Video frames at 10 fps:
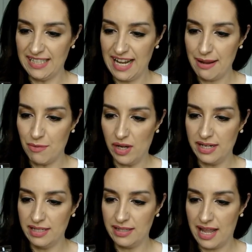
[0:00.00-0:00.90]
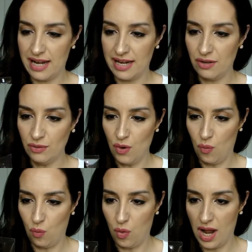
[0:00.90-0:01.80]
name on it, and I don't
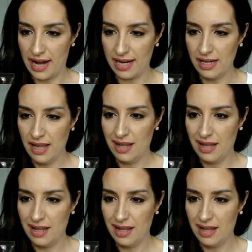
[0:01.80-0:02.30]
why.